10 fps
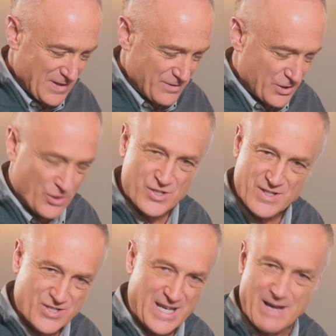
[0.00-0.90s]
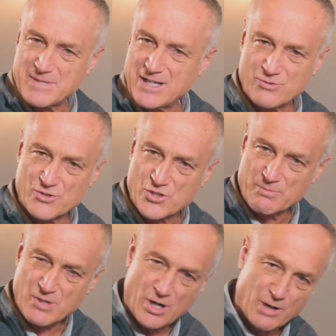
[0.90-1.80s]
Those in this camp tend to
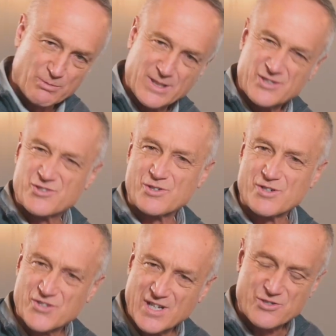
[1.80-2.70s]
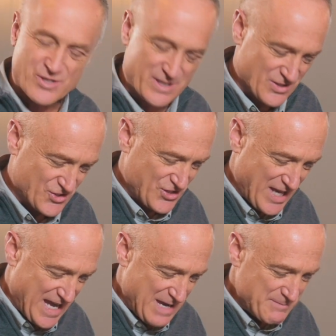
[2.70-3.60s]
assume that all religions are essentially the
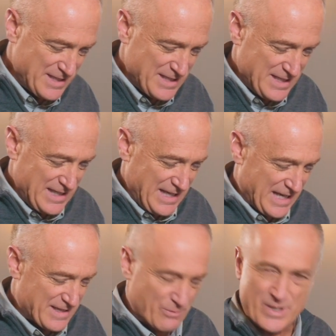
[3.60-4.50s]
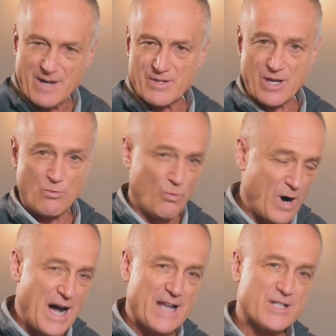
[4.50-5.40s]
same, and that whatever they
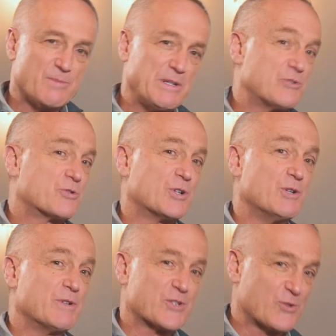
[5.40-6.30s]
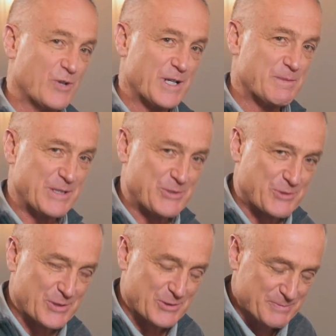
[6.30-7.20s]
want to be true is going to be
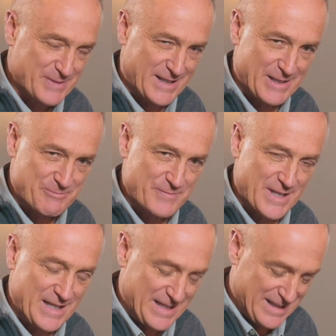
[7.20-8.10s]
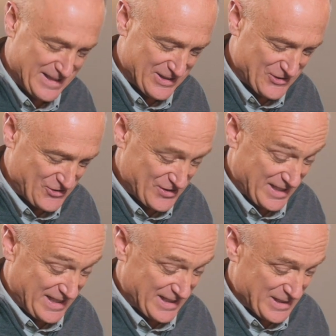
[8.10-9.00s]
true. It is,
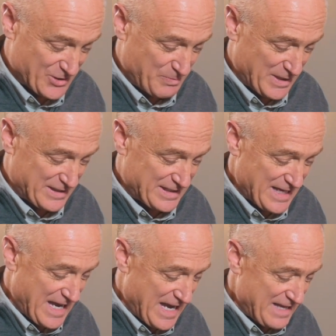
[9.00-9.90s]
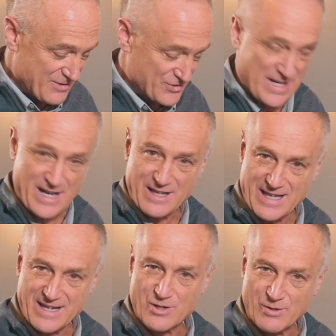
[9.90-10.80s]
again, it's big today. There's not a
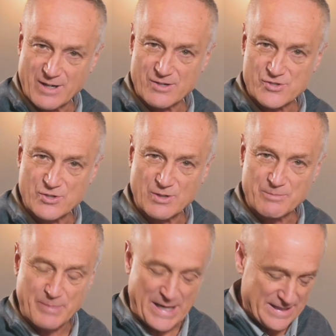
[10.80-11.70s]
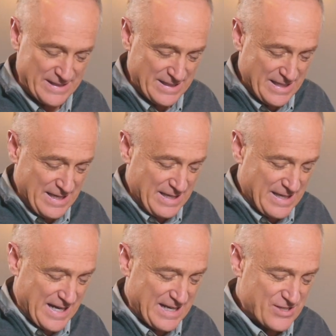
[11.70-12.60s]
lot of coherence to it, but
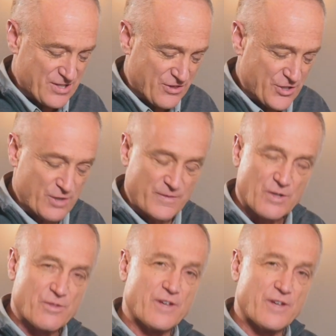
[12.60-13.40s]
that is the third view.